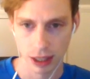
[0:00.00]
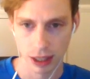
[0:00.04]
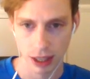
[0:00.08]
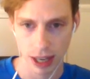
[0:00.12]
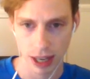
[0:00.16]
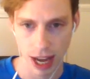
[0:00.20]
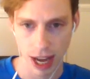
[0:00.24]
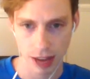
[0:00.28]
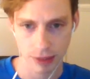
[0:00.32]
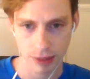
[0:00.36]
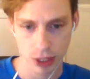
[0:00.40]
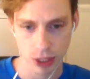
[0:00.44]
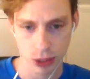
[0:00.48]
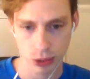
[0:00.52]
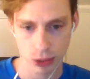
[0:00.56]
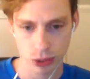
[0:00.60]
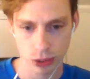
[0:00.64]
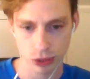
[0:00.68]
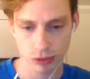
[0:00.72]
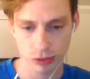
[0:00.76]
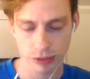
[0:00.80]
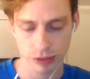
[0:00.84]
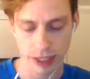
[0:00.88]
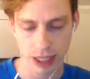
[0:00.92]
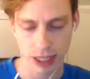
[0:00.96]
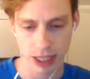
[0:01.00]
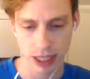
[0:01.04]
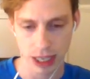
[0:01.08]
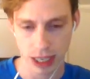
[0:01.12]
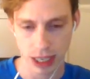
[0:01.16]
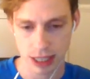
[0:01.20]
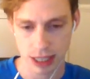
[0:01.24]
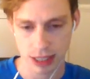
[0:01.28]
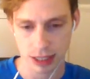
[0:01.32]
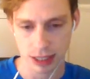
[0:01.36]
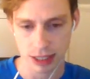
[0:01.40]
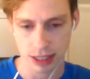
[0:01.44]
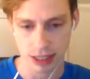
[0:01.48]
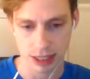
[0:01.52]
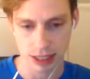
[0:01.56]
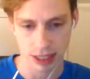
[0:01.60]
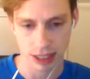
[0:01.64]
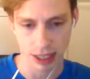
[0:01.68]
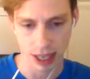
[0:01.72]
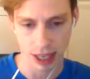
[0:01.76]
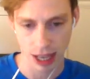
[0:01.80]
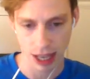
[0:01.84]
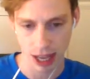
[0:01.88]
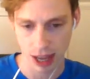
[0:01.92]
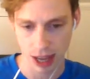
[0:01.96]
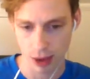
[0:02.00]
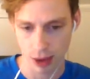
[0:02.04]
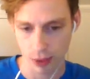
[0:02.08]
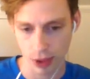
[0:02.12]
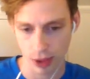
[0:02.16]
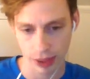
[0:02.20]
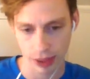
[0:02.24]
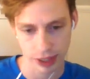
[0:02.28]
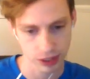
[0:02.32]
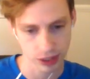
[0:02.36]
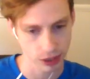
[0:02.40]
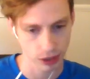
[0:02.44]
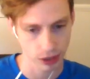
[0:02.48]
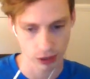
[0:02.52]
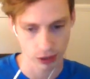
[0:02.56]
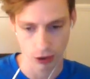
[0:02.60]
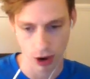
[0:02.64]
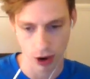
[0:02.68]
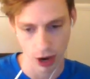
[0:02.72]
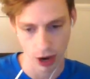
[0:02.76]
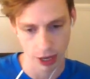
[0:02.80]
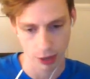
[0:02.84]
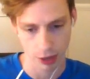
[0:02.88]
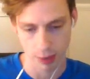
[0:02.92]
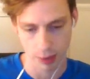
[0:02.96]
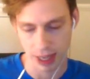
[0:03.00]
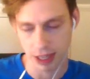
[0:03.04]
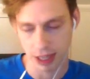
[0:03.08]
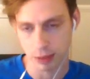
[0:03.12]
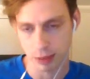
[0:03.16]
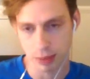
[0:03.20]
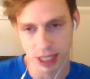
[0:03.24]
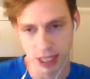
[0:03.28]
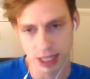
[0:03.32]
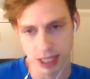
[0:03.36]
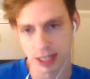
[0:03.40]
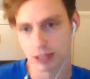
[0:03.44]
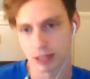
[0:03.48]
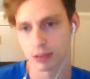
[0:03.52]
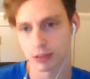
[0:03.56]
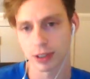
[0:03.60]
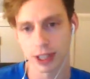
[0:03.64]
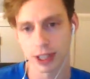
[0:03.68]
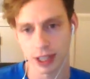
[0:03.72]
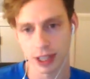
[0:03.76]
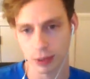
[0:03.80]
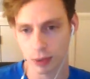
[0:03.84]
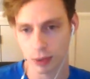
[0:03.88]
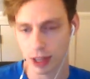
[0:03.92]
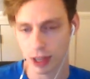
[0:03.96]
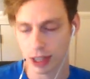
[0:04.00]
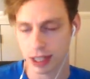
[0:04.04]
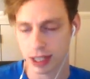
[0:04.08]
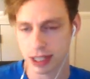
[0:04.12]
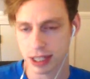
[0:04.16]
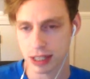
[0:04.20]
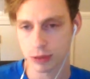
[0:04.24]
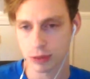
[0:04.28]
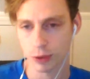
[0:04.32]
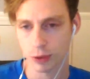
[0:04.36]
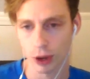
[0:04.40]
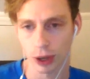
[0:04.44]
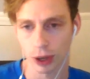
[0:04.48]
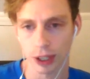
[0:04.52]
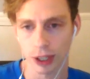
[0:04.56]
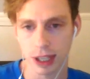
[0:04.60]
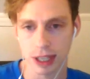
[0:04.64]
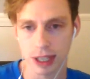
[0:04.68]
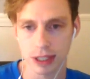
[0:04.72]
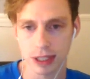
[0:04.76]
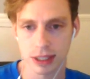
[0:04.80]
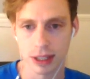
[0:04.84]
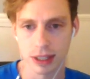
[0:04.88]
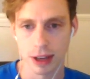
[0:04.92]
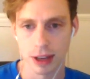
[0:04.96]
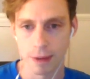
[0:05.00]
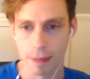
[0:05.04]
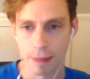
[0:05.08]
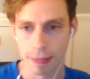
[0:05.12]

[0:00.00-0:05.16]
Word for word: and have a user very easily say, hey, I want this kernel argument to be different than what the default is